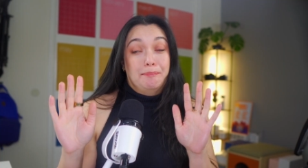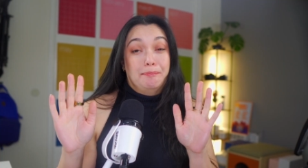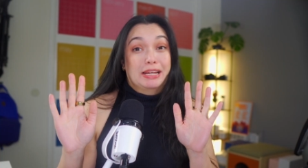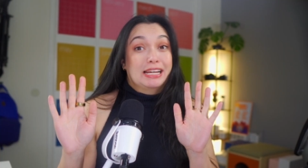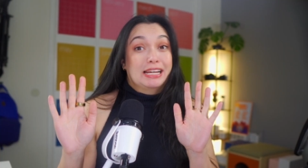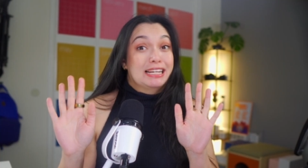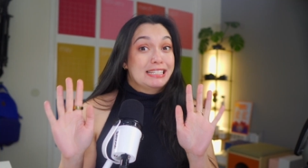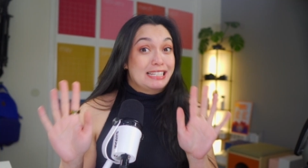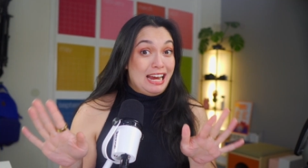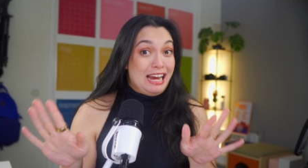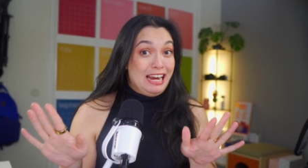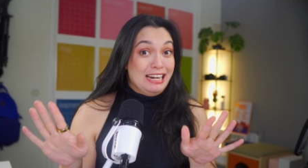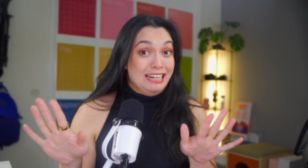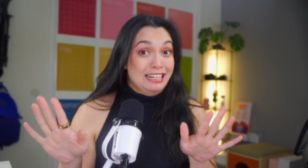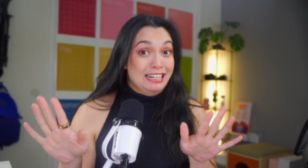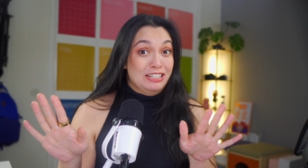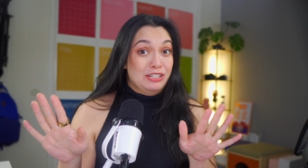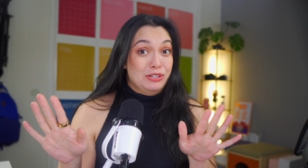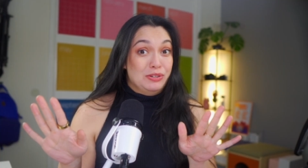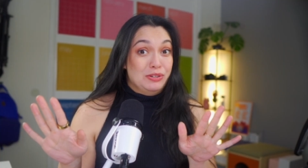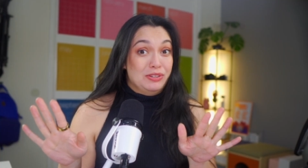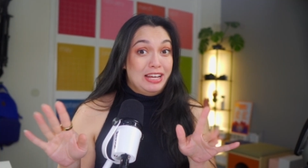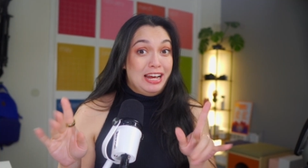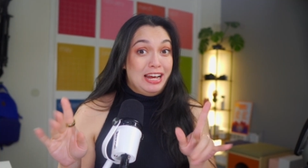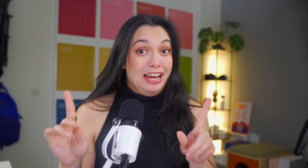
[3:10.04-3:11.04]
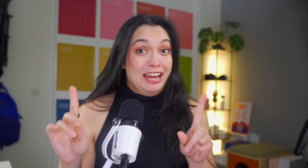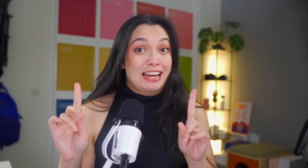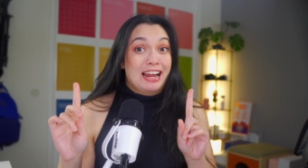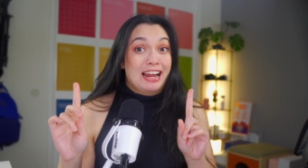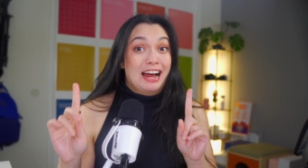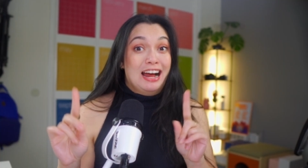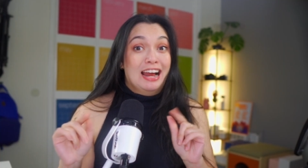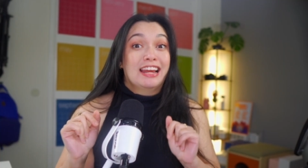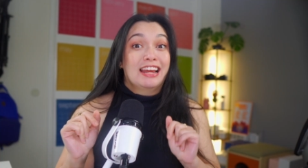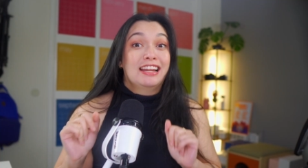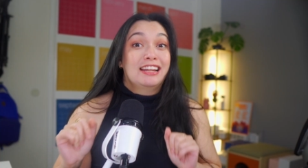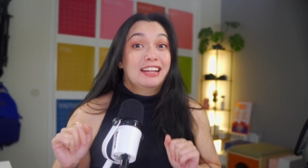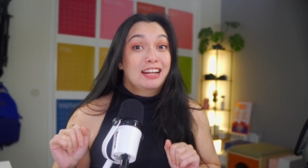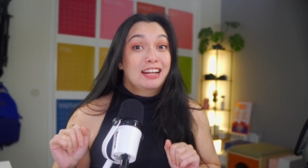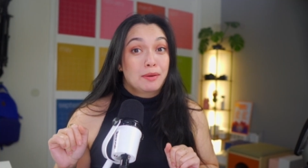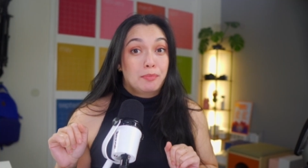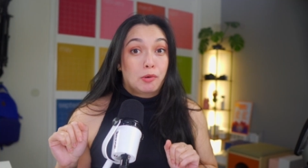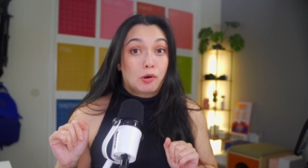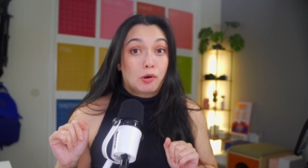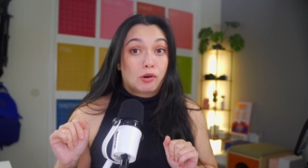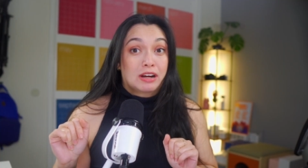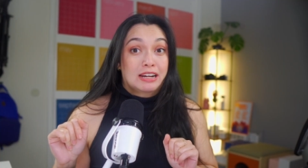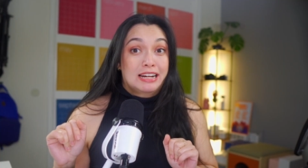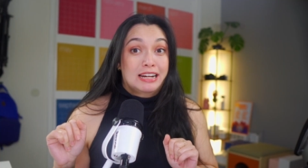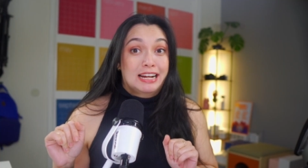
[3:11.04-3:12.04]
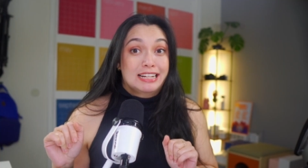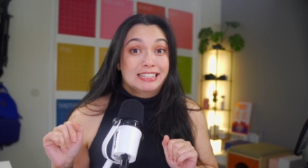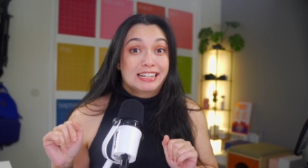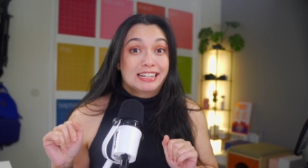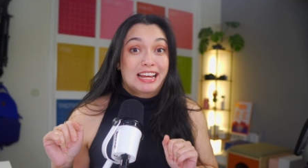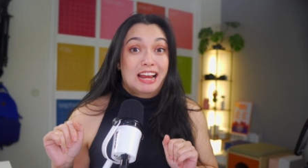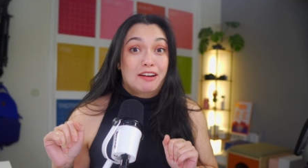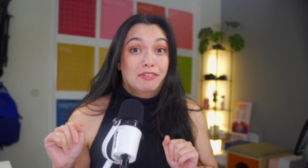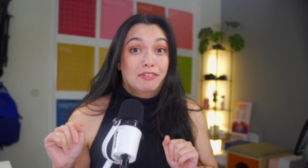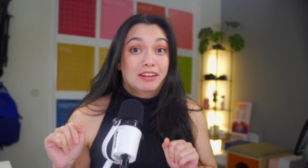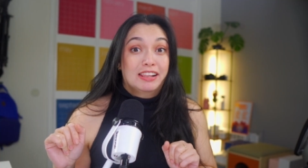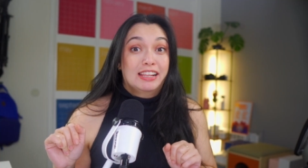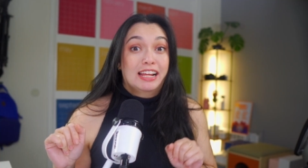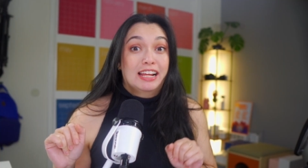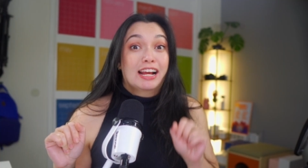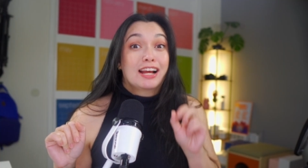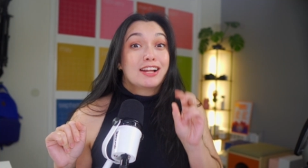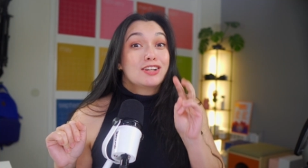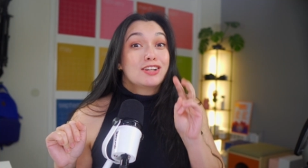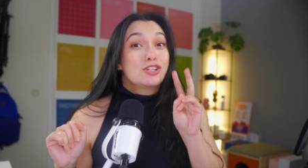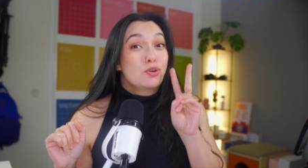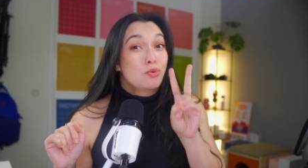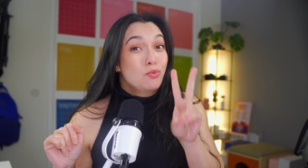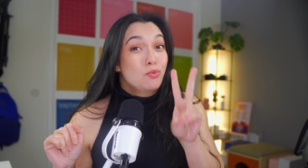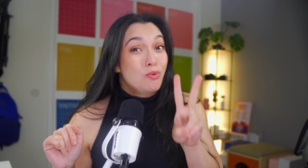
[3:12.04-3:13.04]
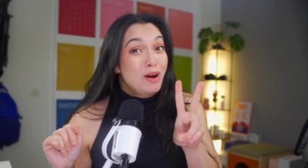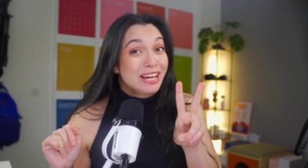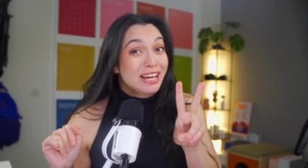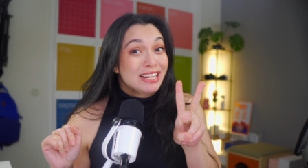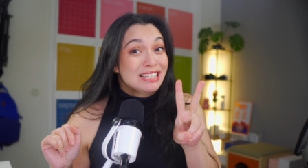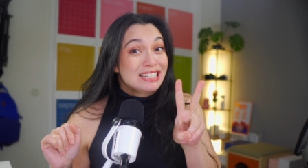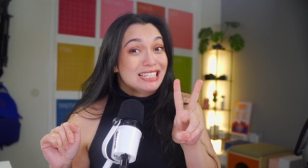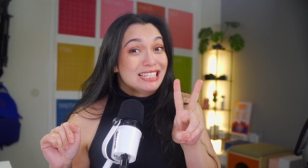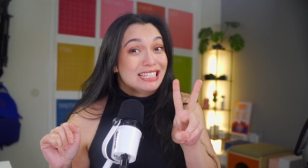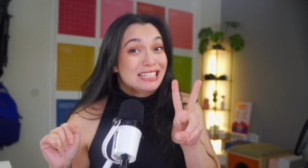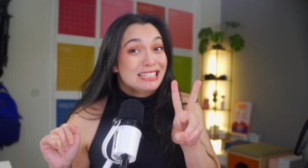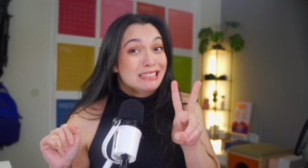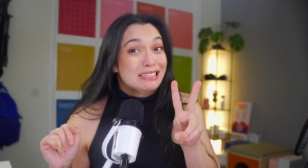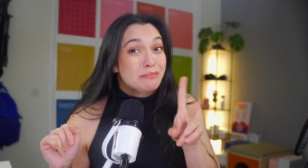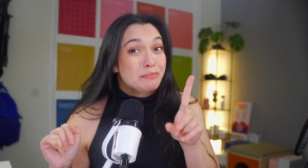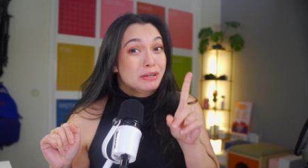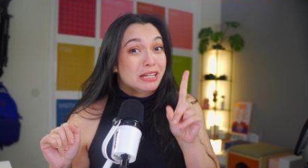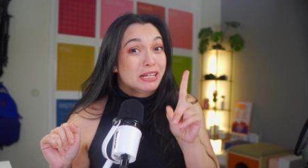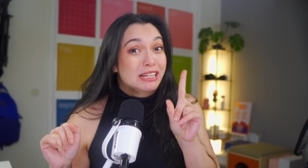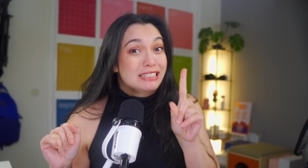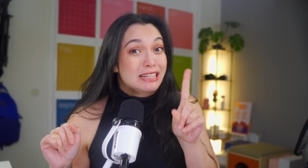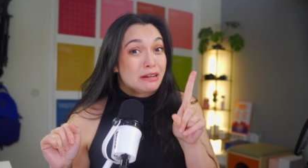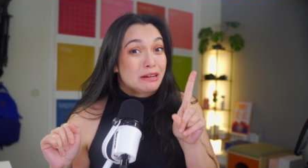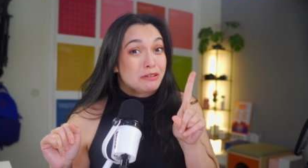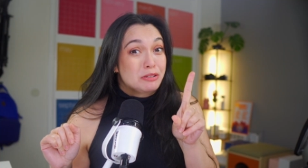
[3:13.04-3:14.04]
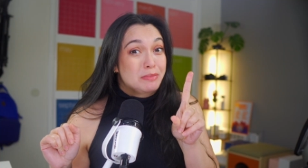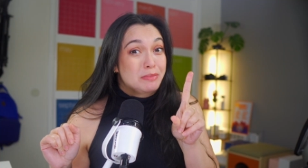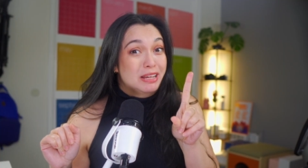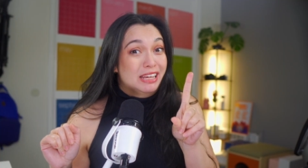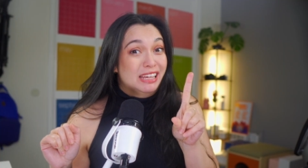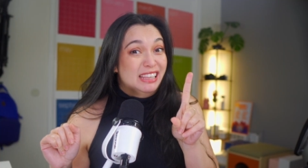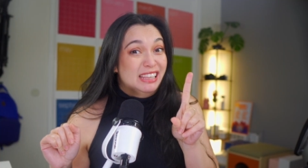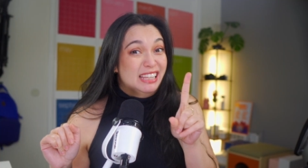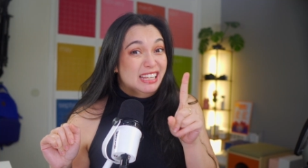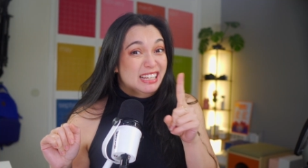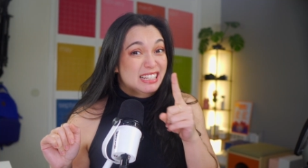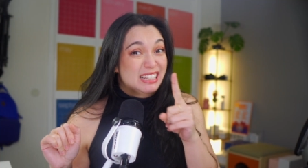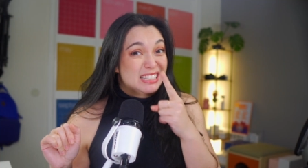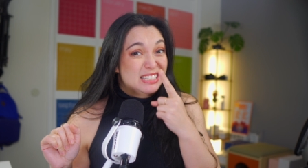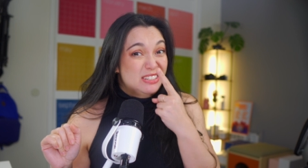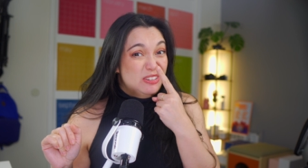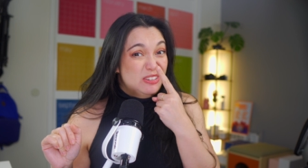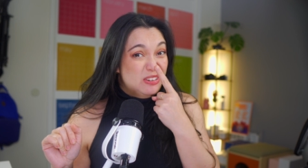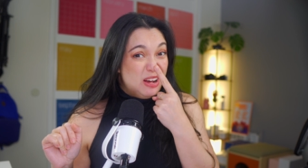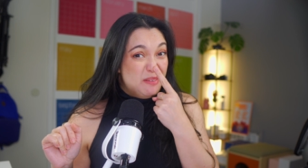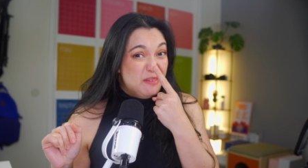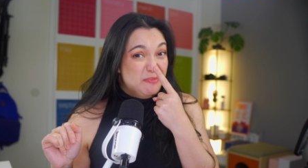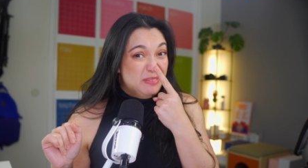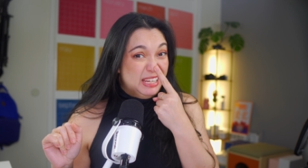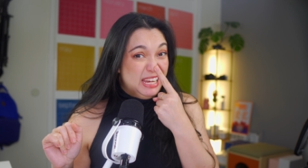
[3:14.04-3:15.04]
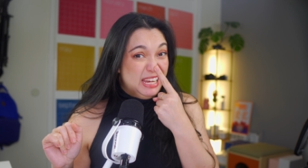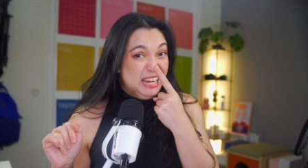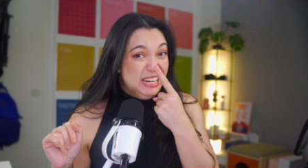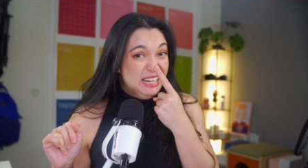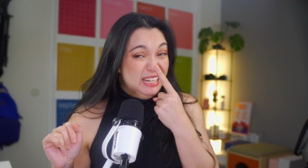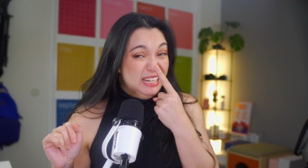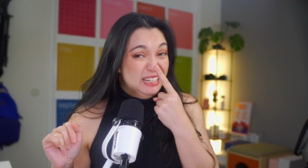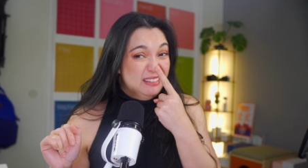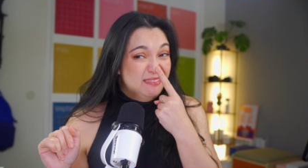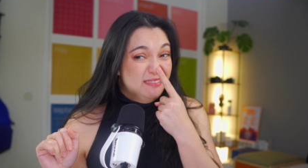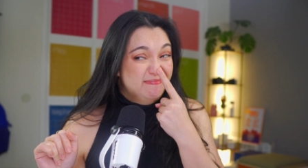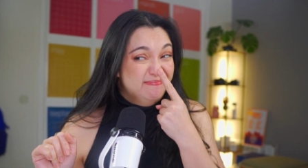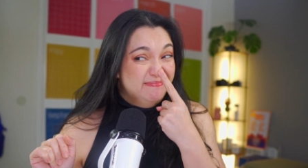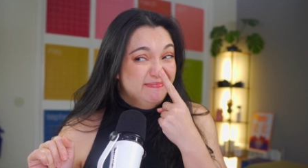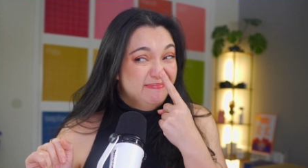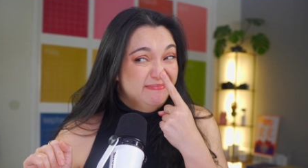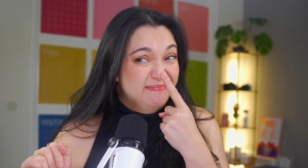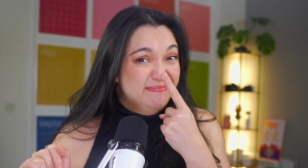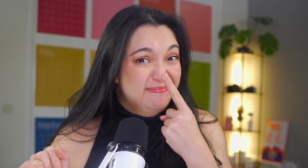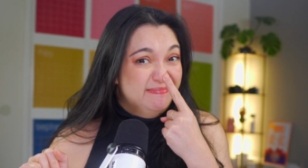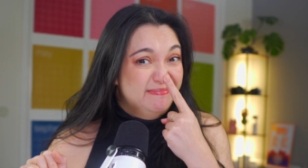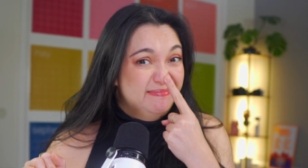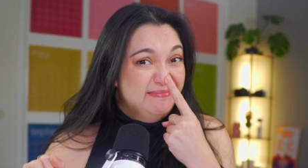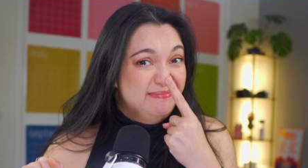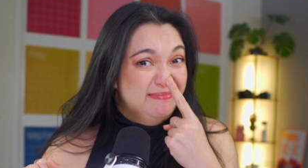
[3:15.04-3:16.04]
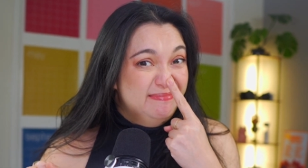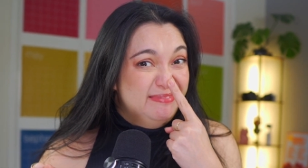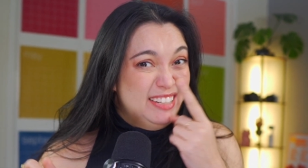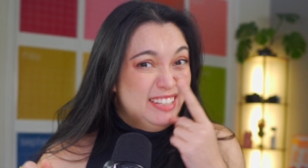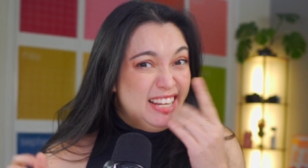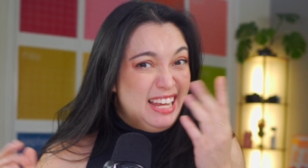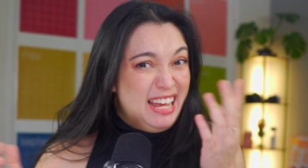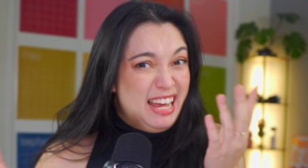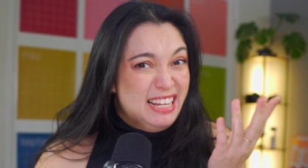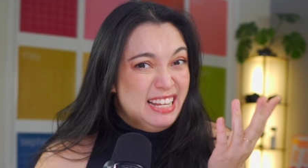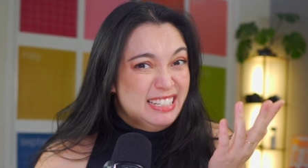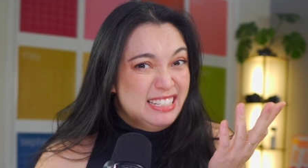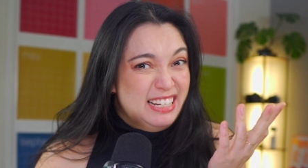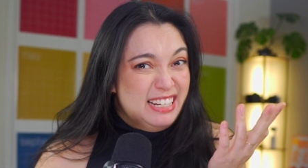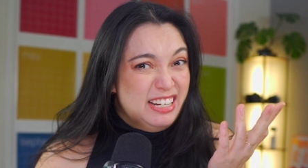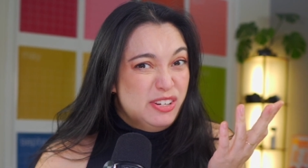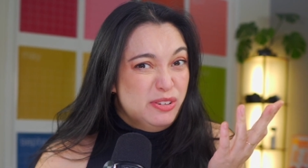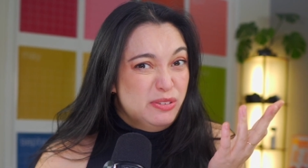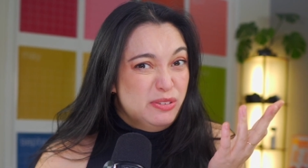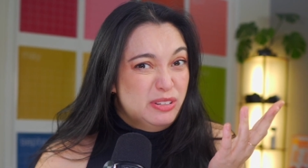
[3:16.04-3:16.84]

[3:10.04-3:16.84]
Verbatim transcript: Because I didn't do that and I ended up organizing everything twice because I was making things too complicated as I do